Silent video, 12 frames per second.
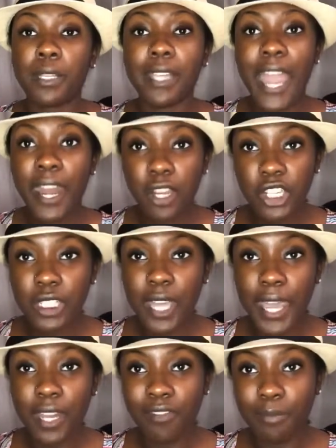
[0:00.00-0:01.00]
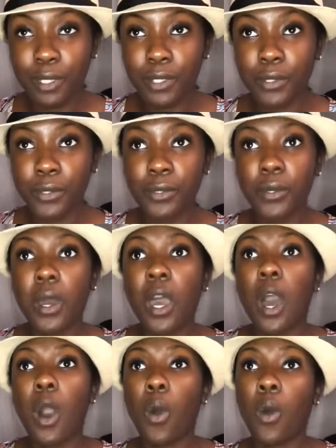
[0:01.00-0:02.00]
lighter shade of blue
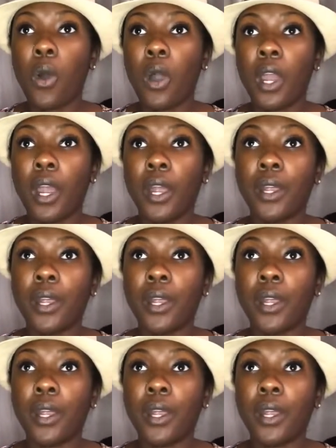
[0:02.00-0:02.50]
or